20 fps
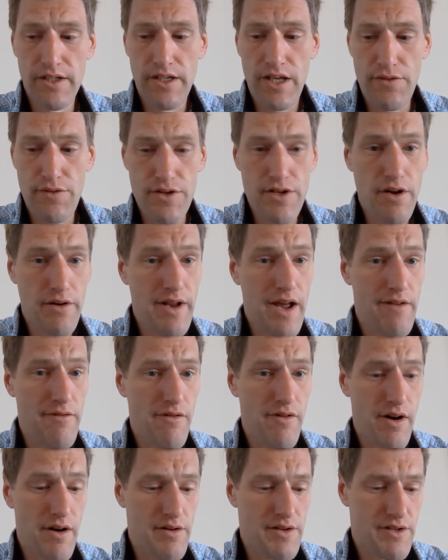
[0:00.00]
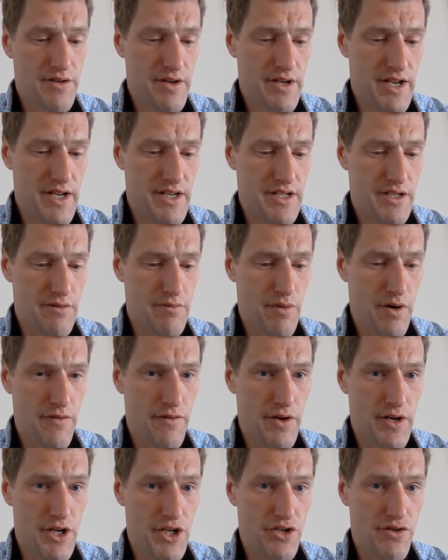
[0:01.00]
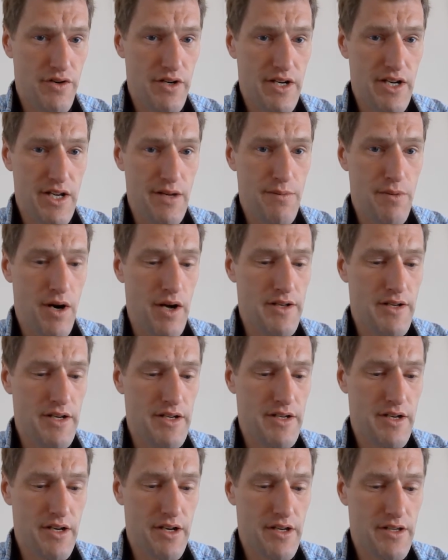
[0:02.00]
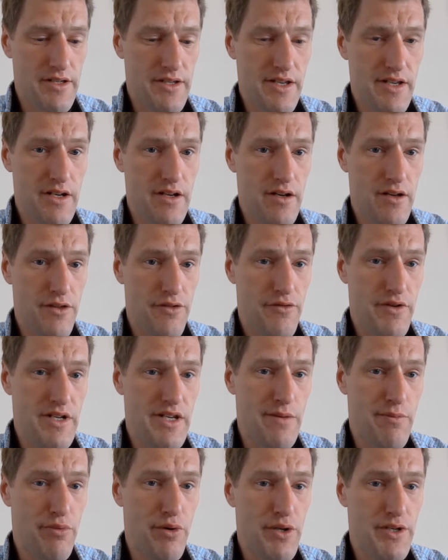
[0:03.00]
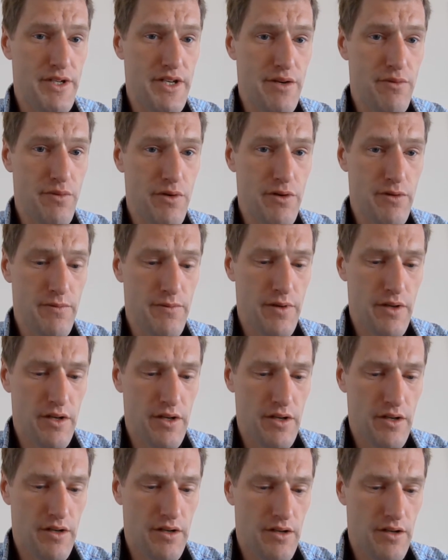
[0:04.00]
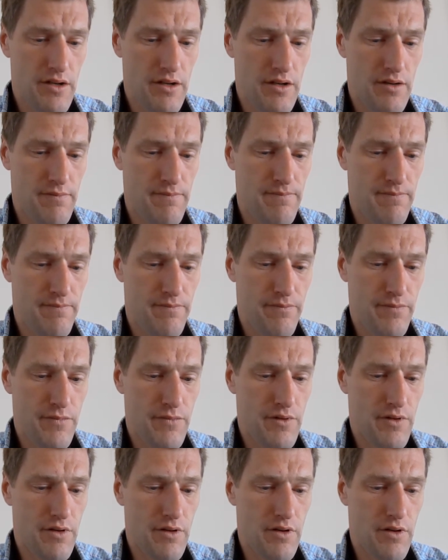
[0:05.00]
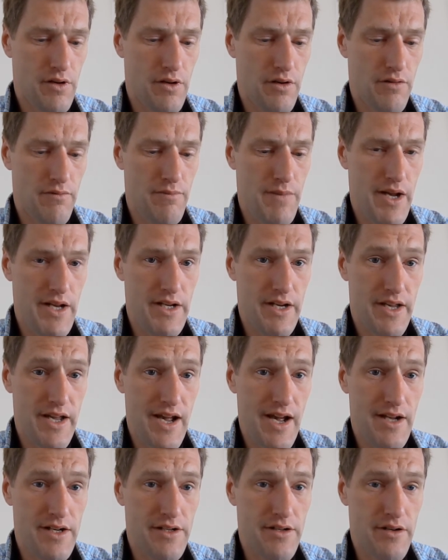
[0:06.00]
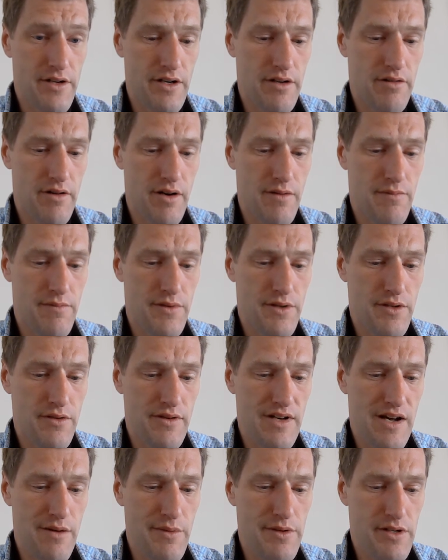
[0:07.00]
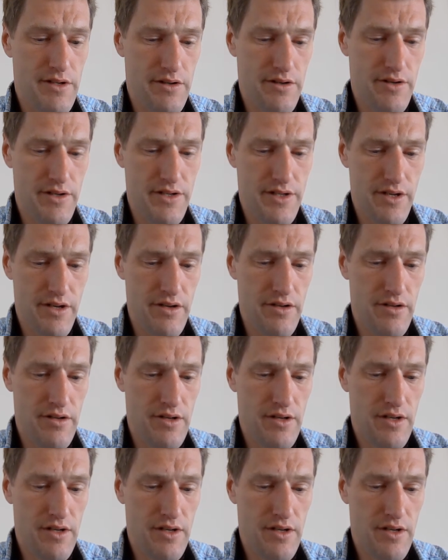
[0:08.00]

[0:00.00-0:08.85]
if you don't have a router, I guess you might find it tricky, but I did consider 3D printing one, and I made a CAD diagram to allow me to do so.